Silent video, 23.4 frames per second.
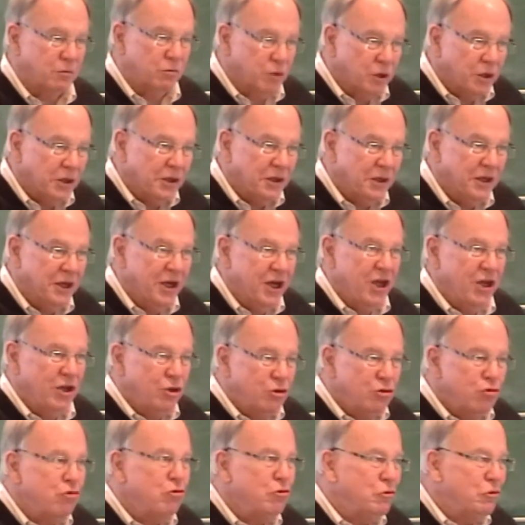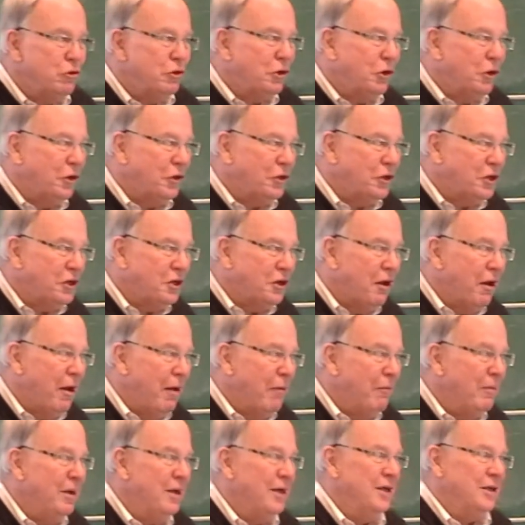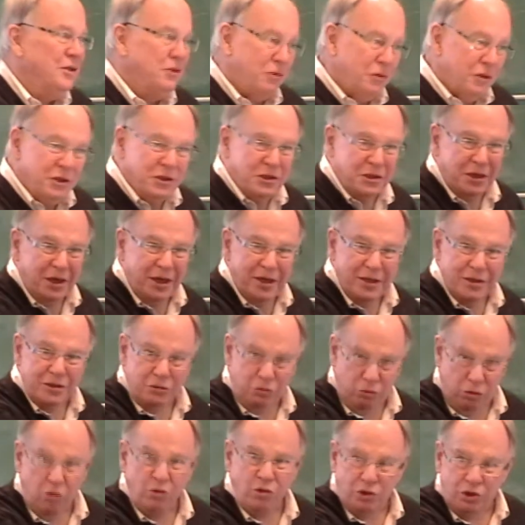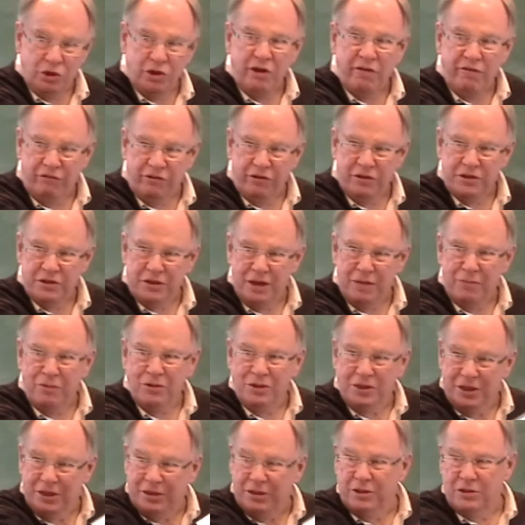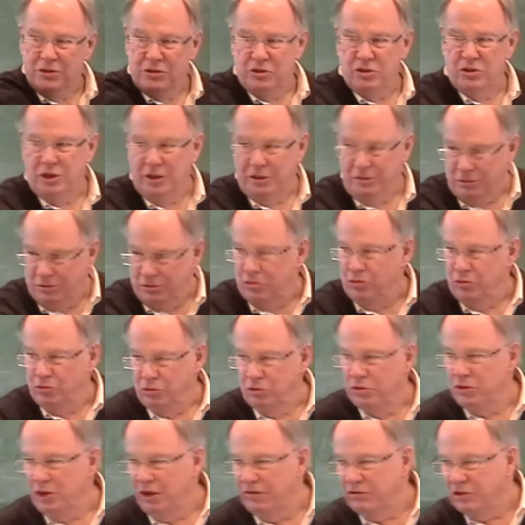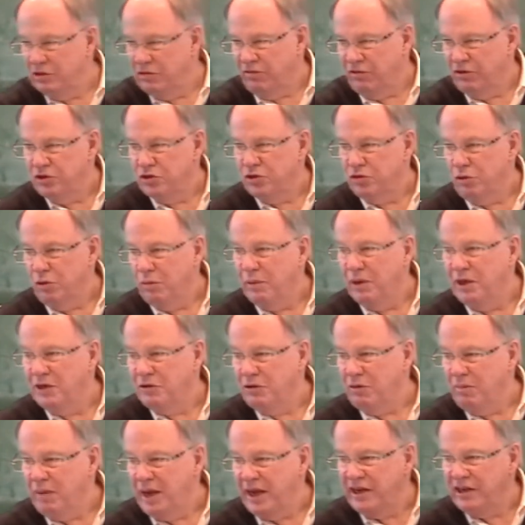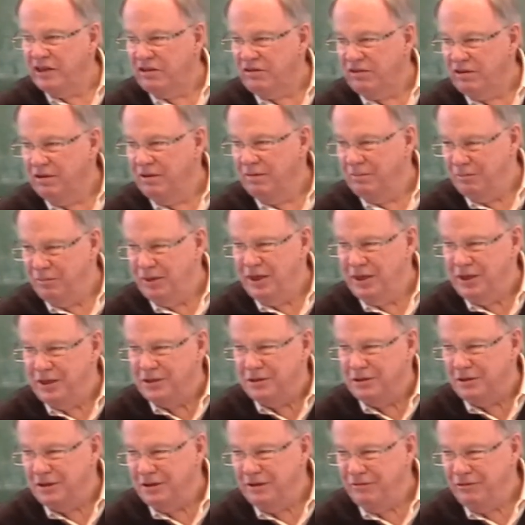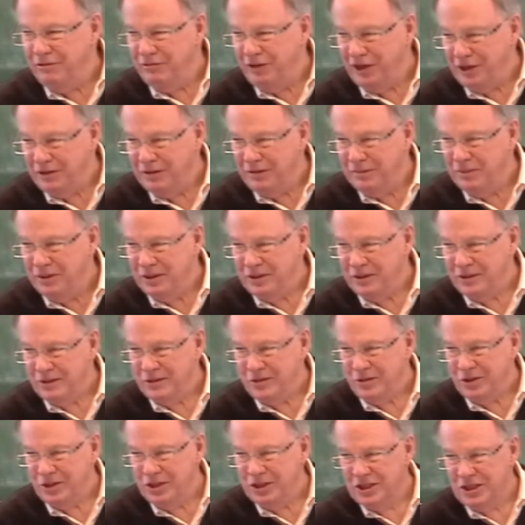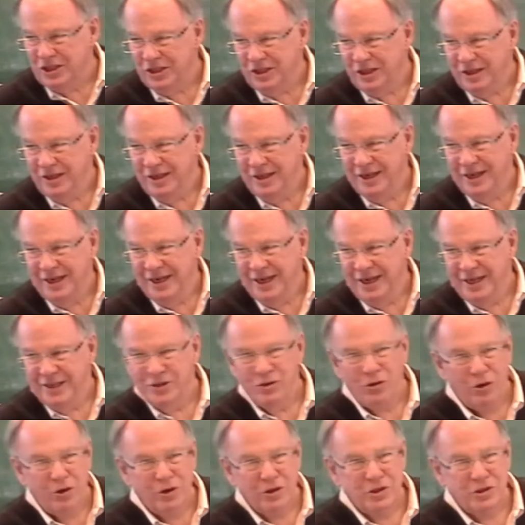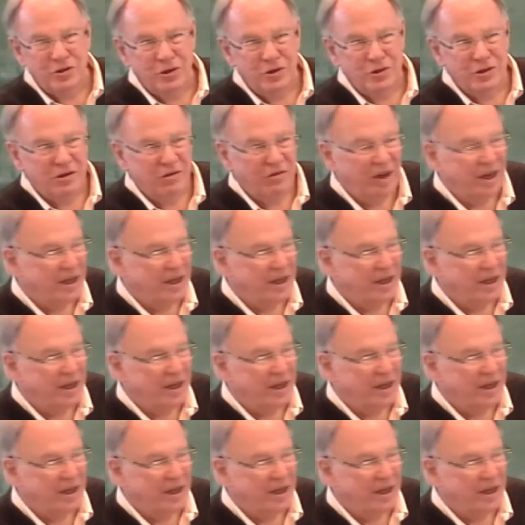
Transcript: 1. You do it all the time. So these guys, Grothendieck, for example, did this and said, you got this virtual bundle minus minus a given vector bundle. So this thing has all sorts of